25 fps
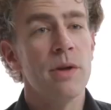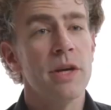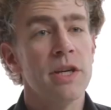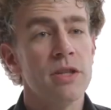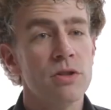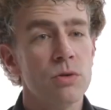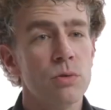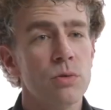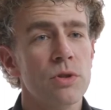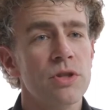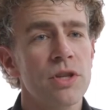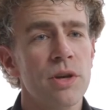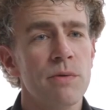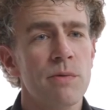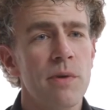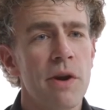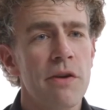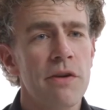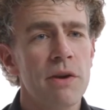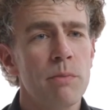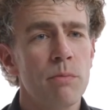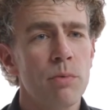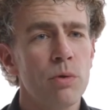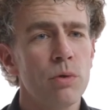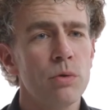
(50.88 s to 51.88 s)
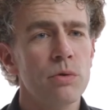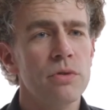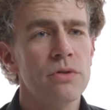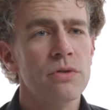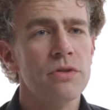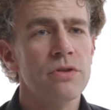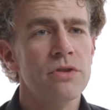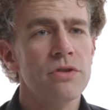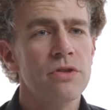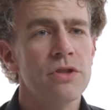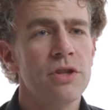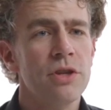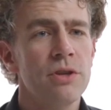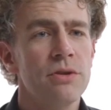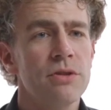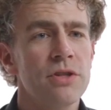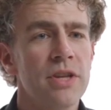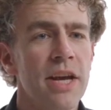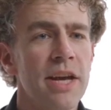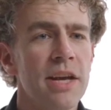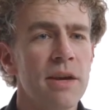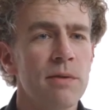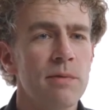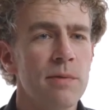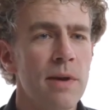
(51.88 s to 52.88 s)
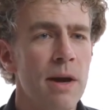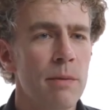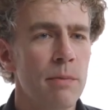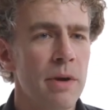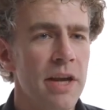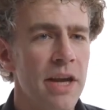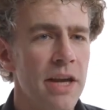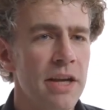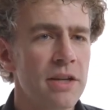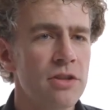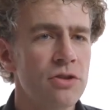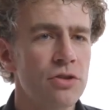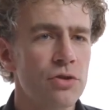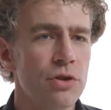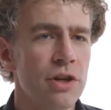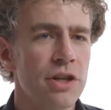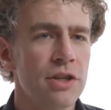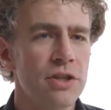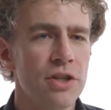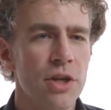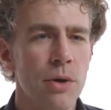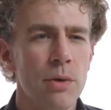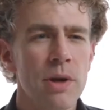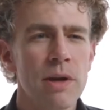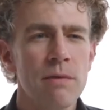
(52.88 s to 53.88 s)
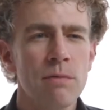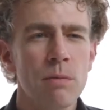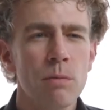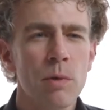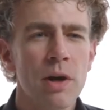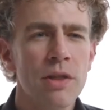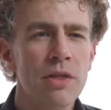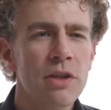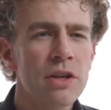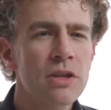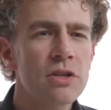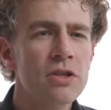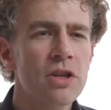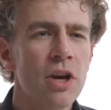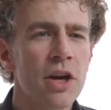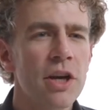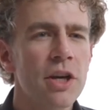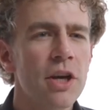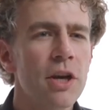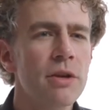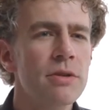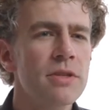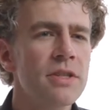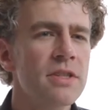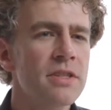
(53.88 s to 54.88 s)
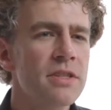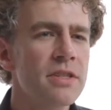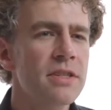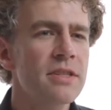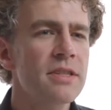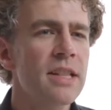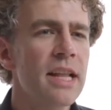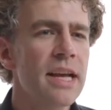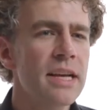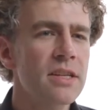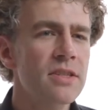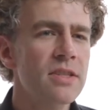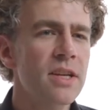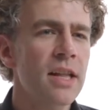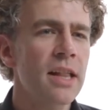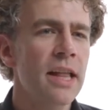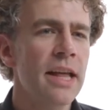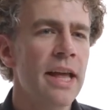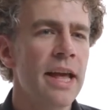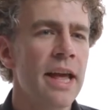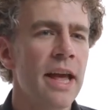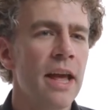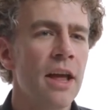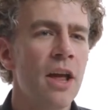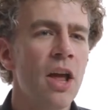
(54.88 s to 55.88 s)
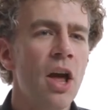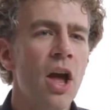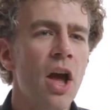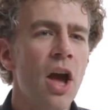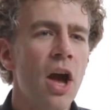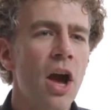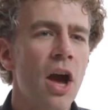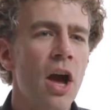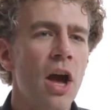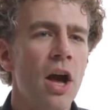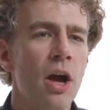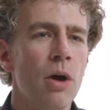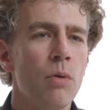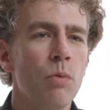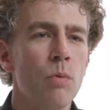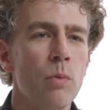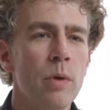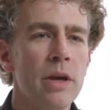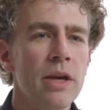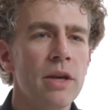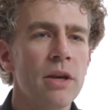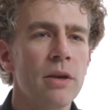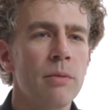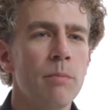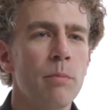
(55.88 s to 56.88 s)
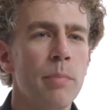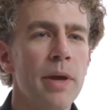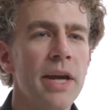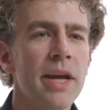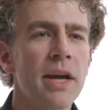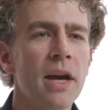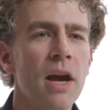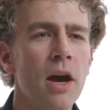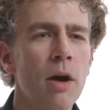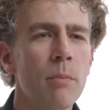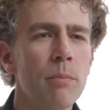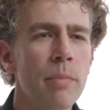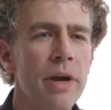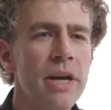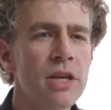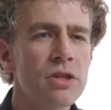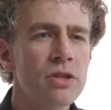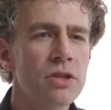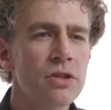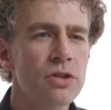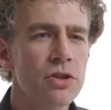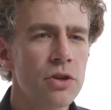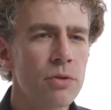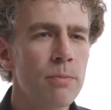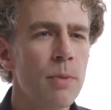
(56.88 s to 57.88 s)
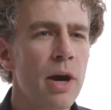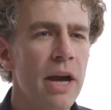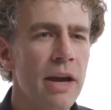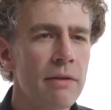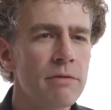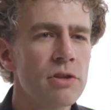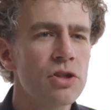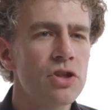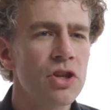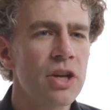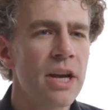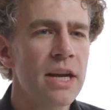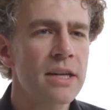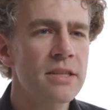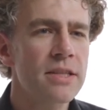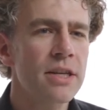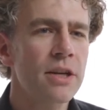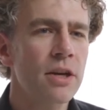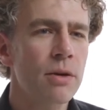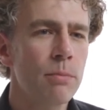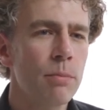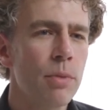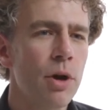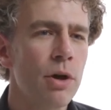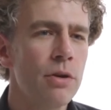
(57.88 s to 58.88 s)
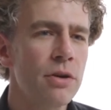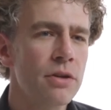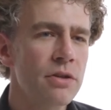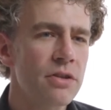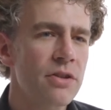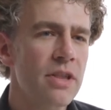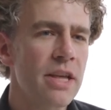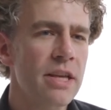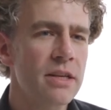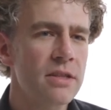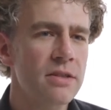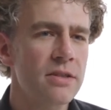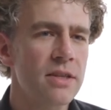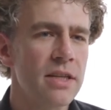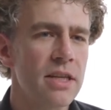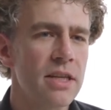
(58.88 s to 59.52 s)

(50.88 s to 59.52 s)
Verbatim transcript: I think it's also very important to take a family history, so even when the diagnosis is less clear, uh, we can pick up patients who might have a genetic component to their